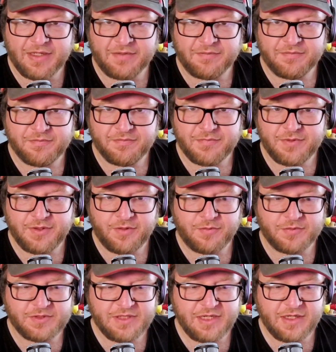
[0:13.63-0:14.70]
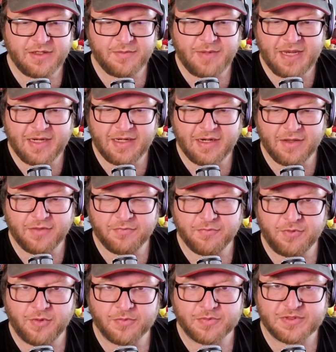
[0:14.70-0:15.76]
and you know, she ended up hanging out through
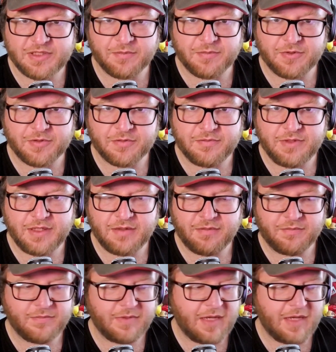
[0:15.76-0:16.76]
the whole summer, you know,